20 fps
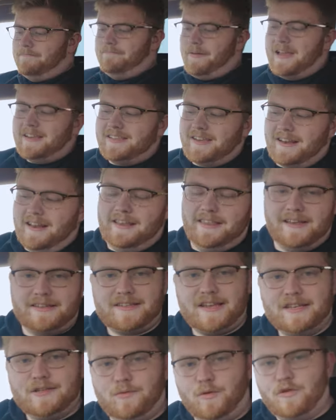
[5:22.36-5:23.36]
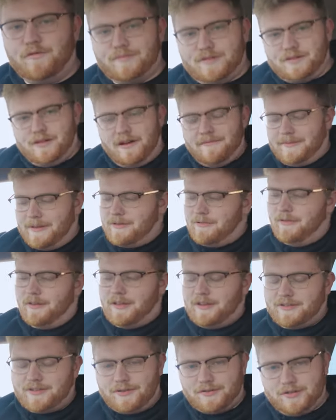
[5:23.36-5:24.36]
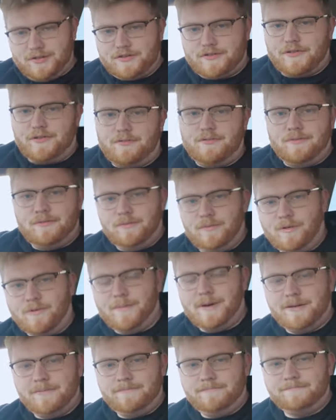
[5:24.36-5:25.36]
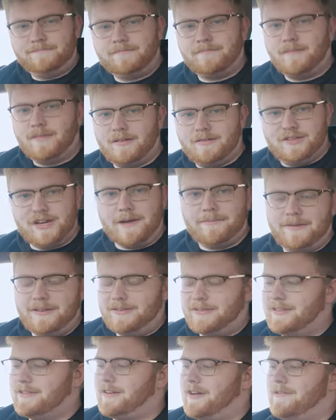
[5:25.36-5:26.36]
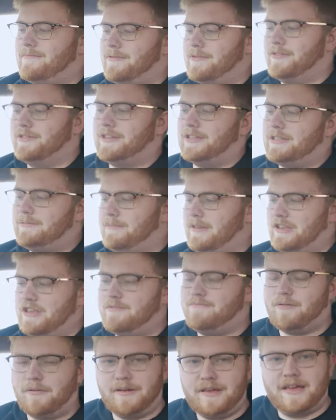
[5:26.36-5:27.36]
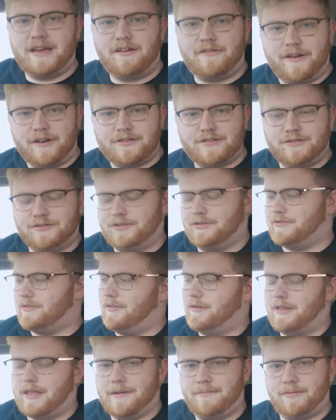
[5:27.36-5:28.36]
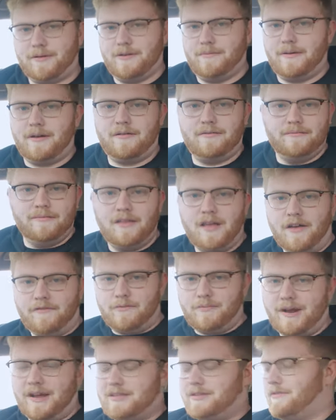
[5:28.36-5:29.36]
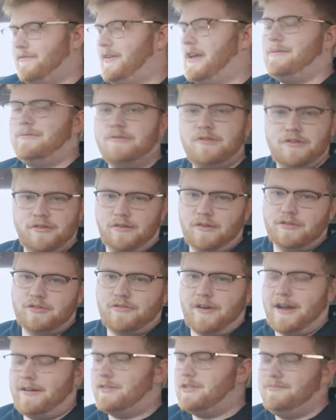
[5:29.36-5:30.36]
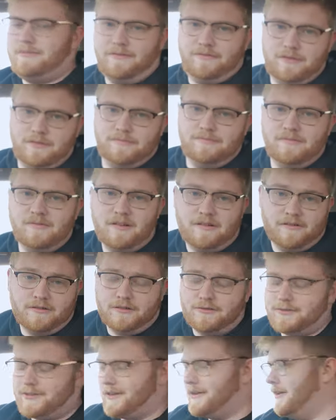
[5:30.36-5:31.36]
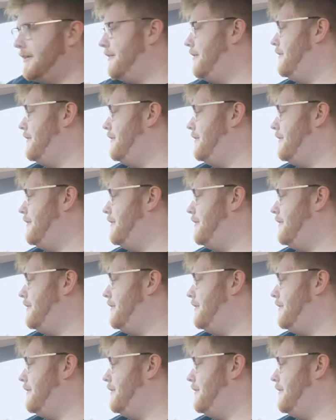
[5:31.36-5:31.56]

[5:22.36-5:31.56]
Basically, this gets warm, so I've been calling it a sausage roll warmer. Japanese design because it's, you can probably get a Greg sausage roll in there pretty well. Other brands are available, you can go to Grouts if you are a loser.